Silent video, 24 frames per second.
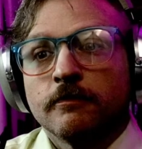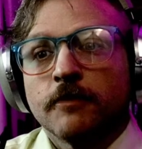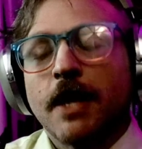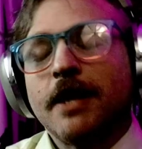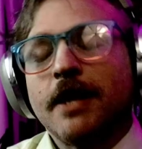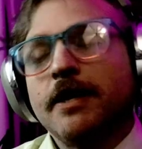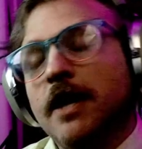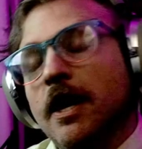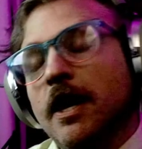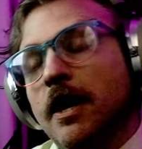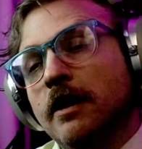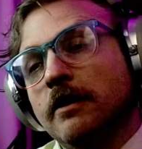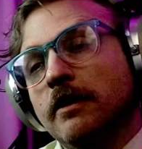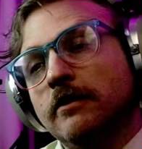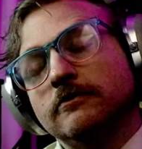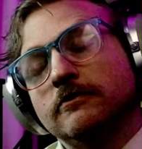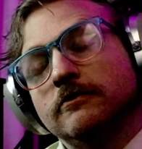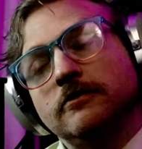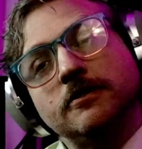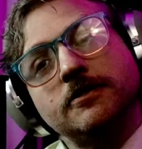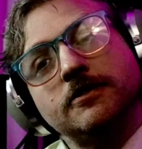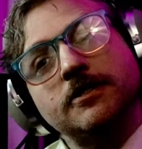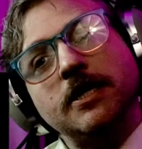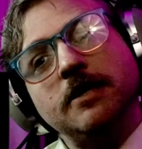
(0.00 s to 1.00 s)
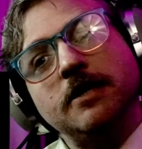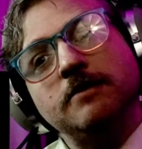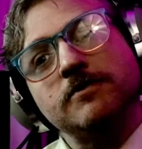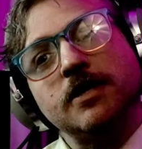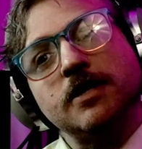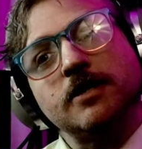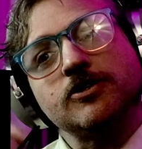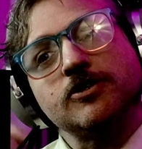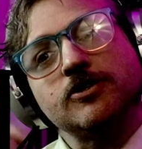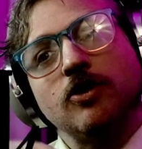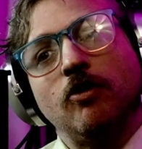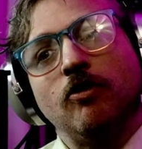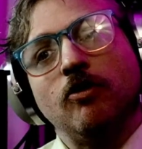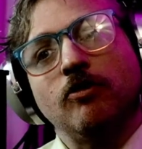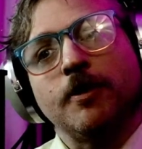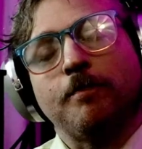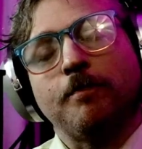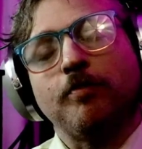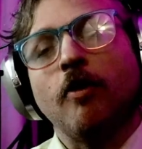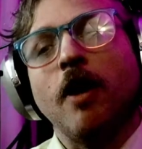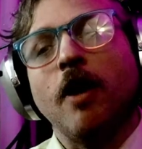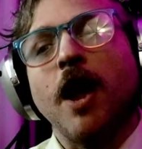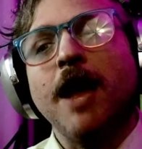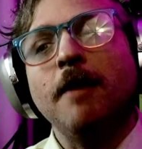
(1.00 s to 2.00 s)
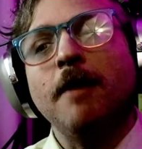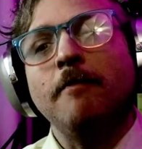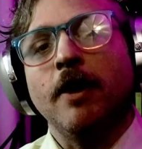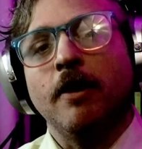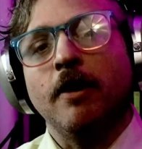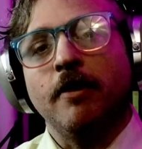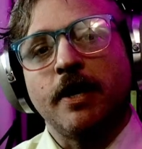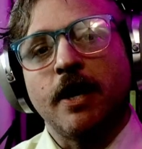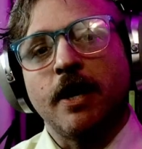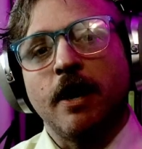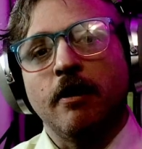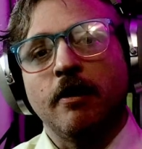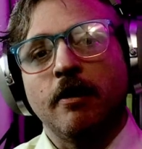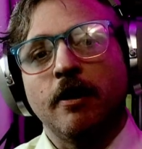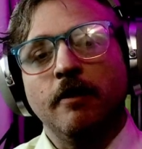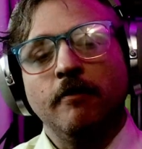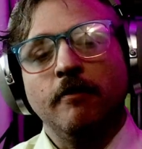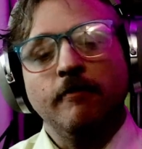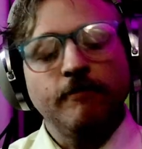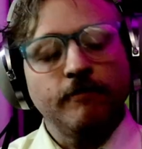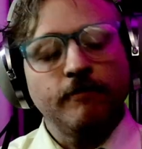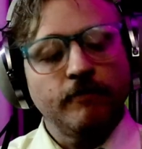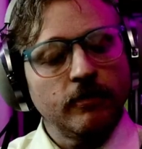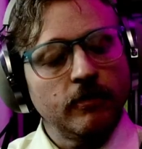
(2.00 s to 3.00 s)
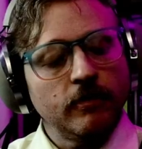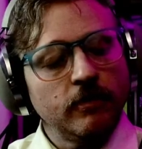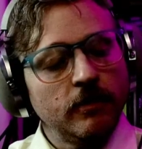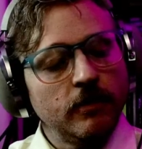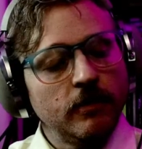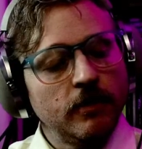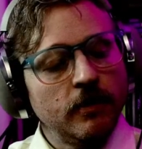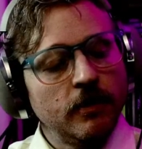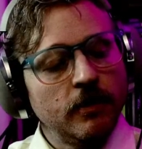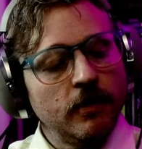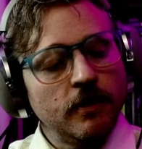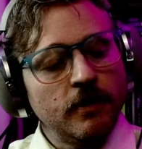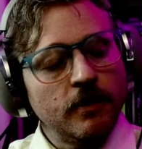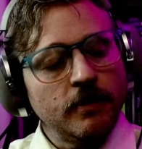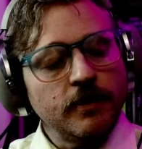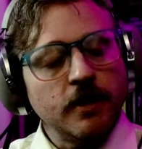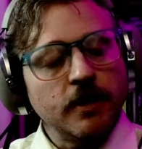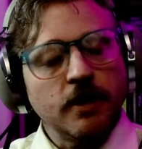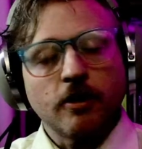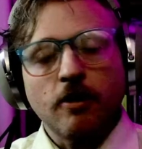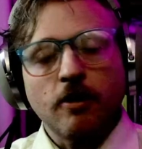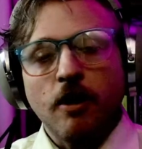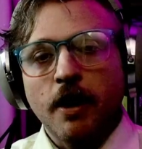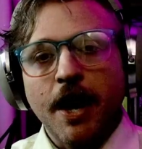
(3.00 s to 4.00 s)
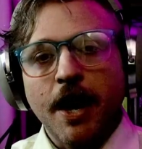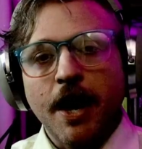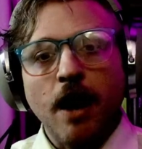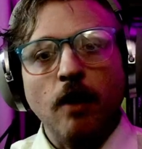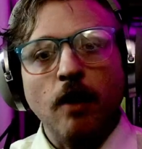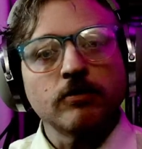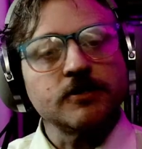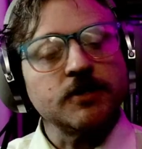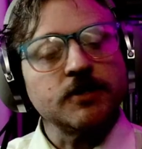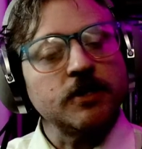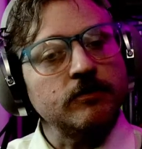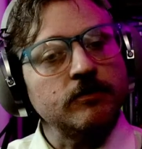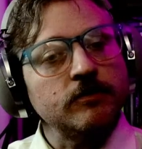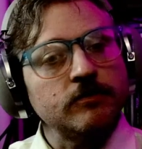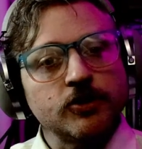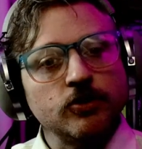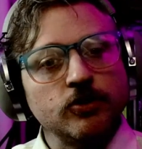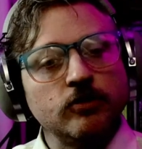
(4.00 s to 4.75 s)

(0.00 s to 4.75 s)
And yet, it seems as though the primary narrative that had gone out was that it was